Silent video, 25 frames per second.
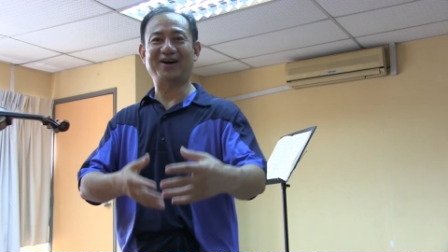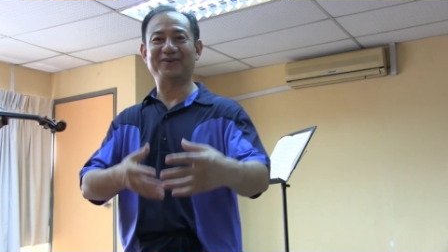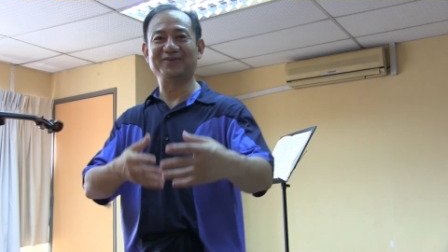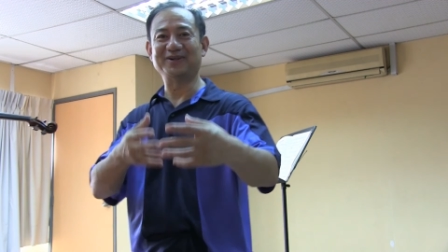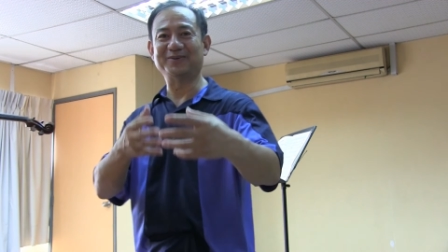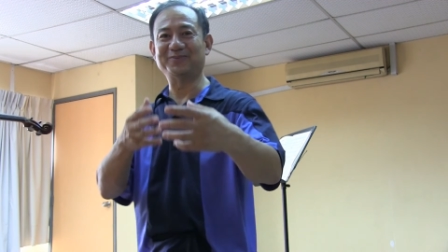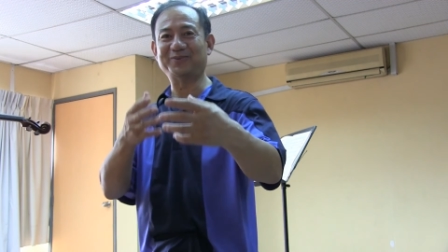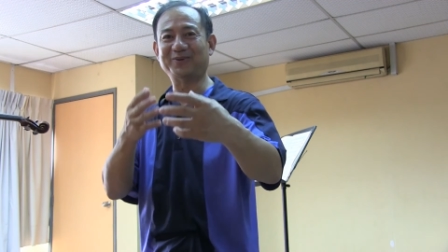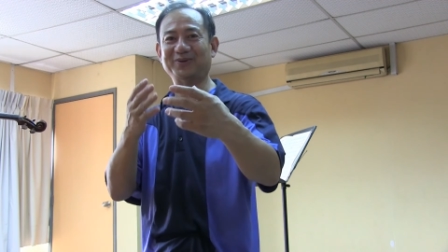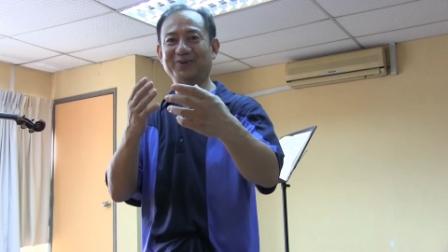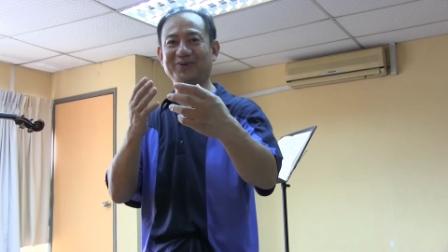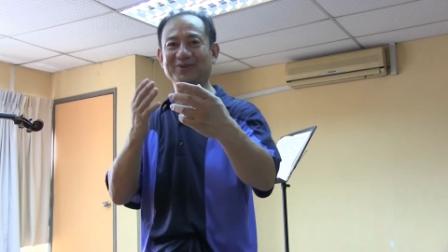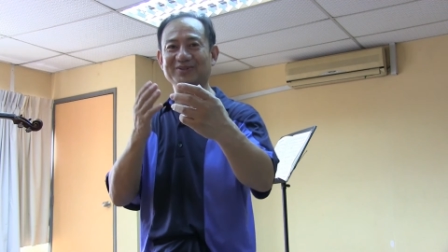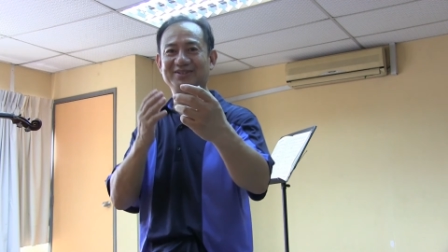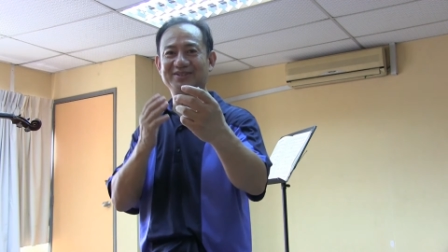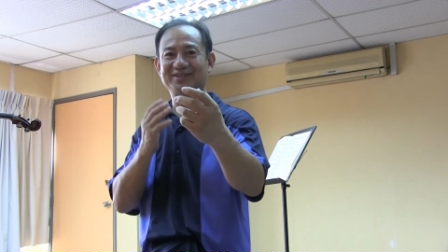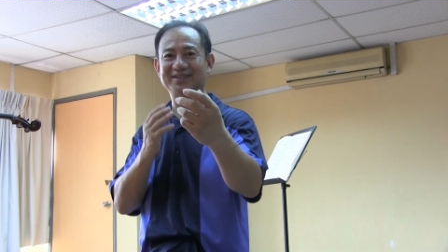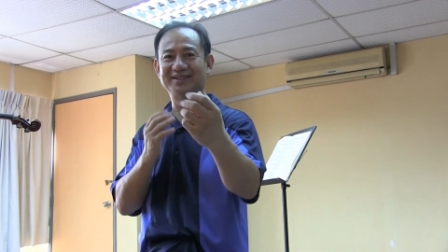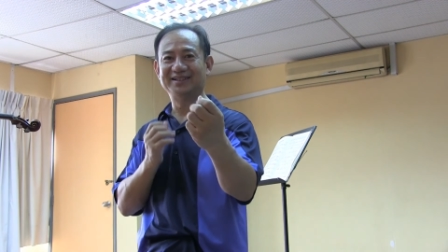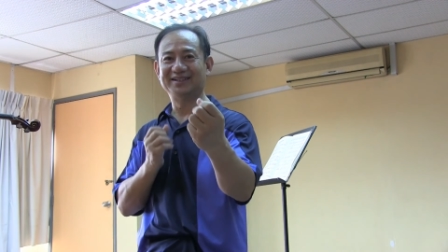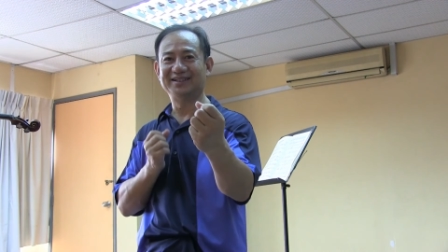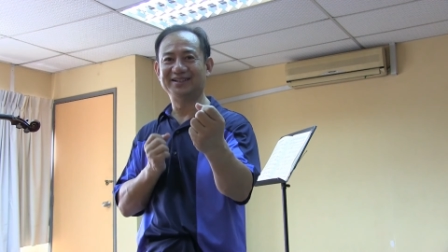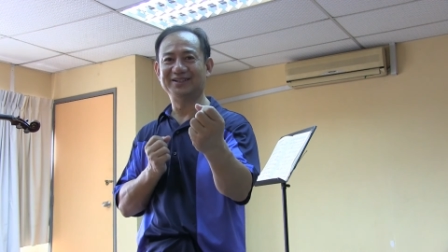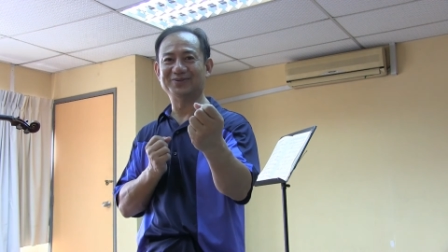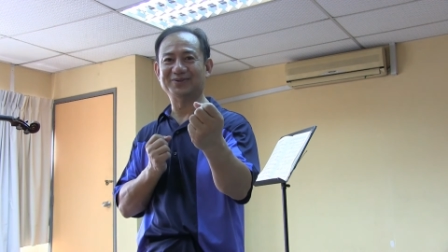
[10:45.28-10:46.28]
how you approach.
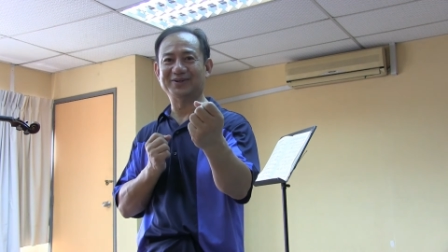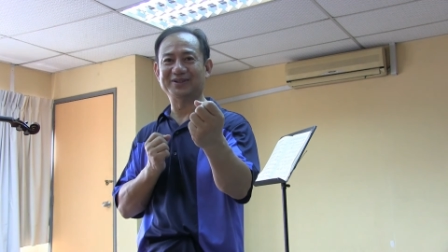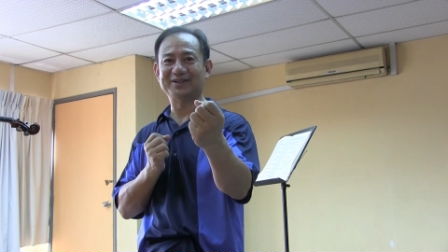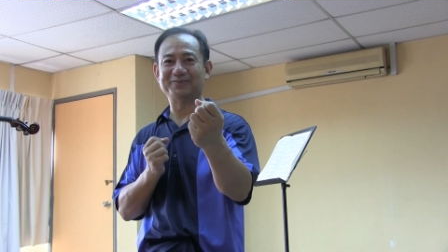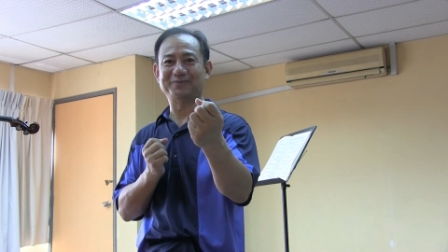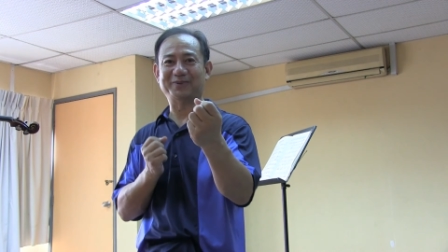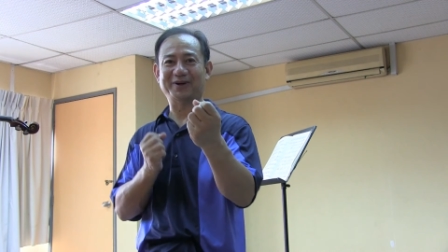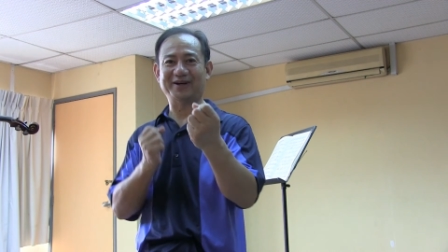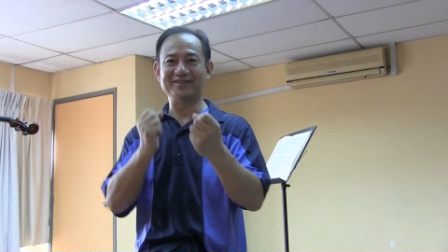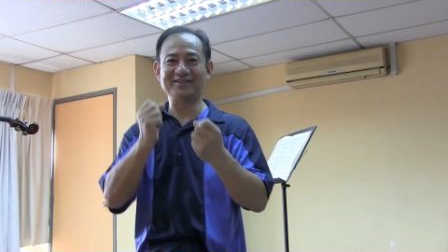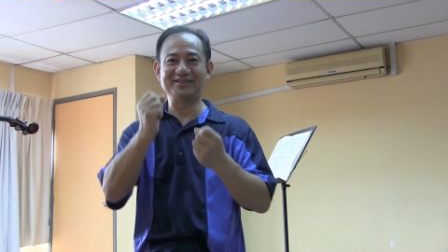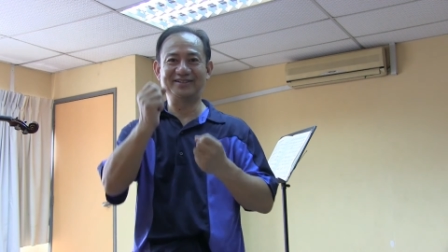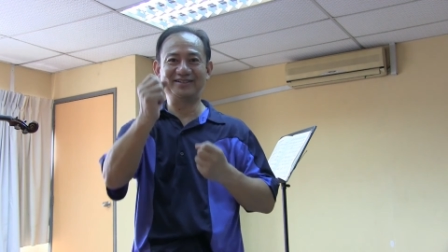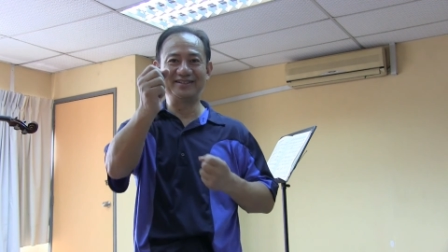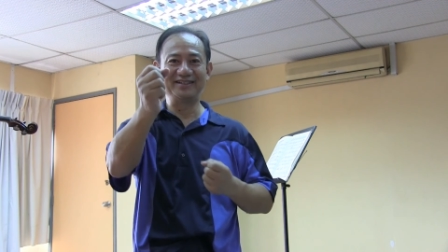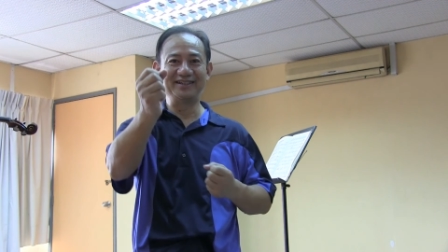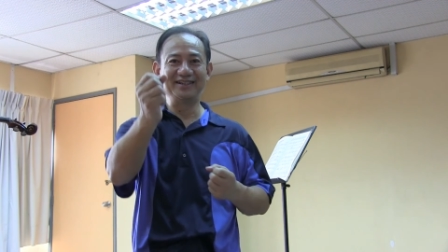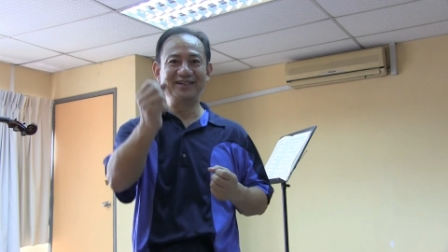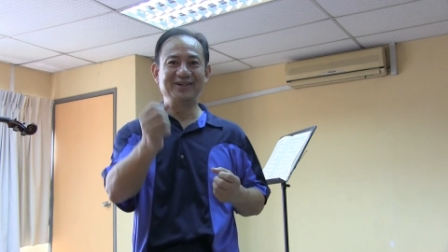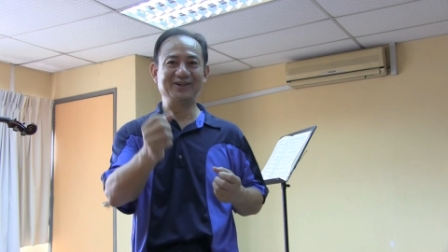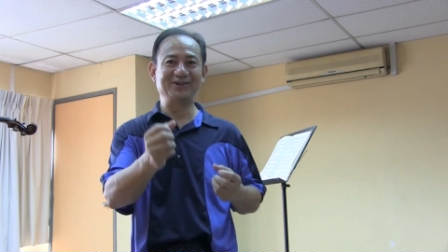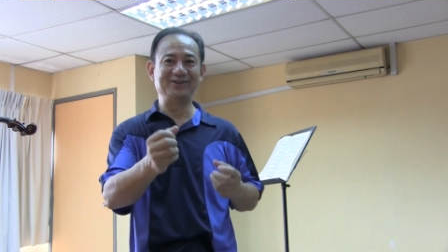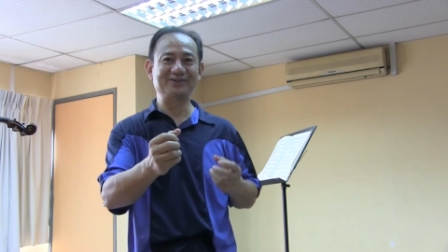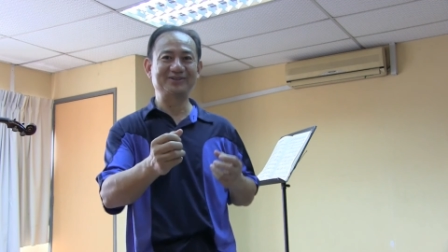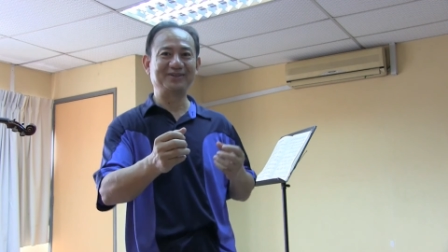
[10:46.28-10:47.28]
You want to punch
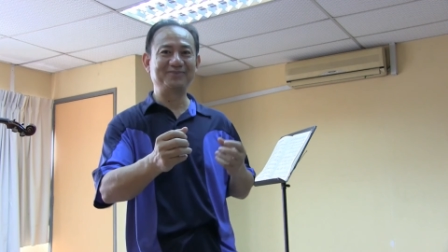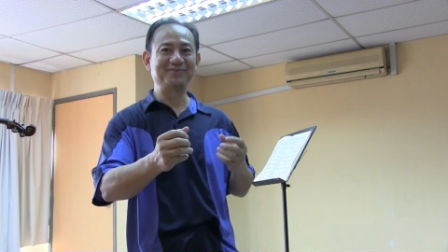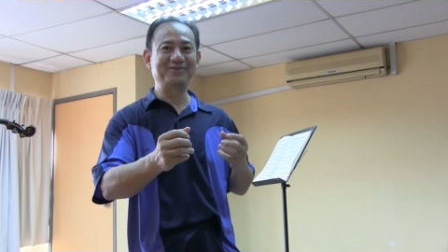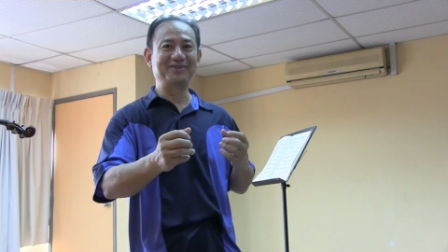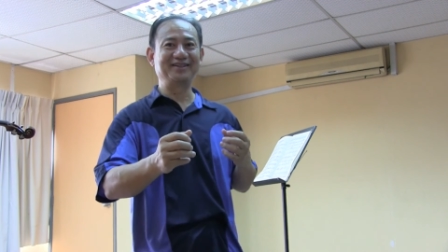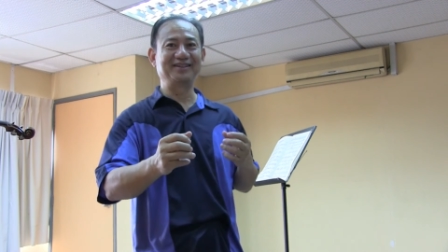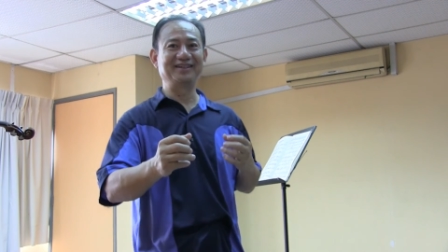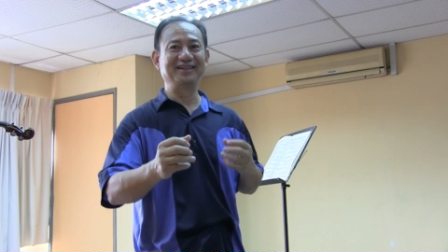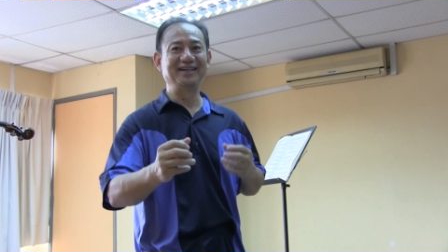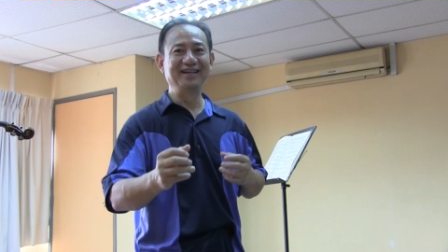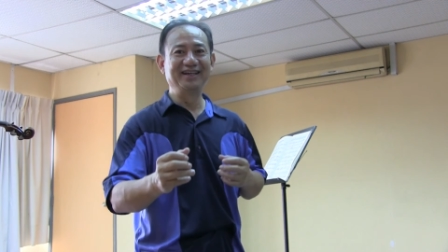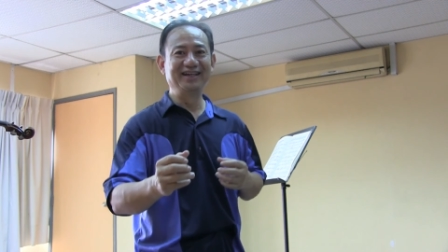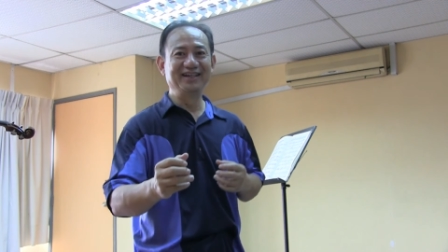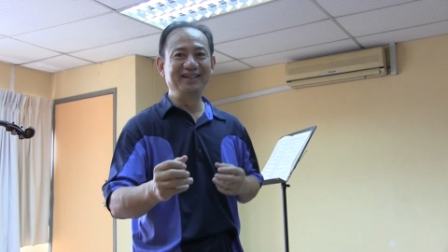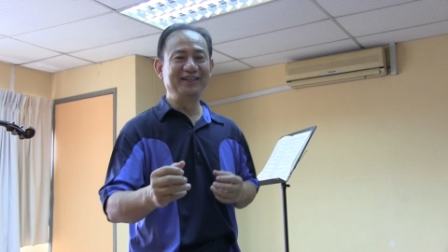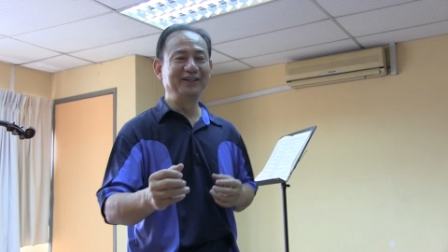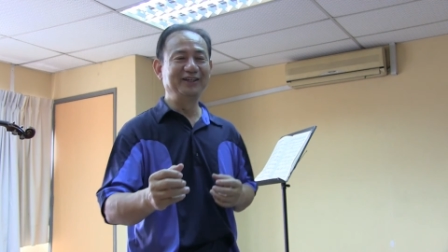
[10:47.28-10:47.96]
or something.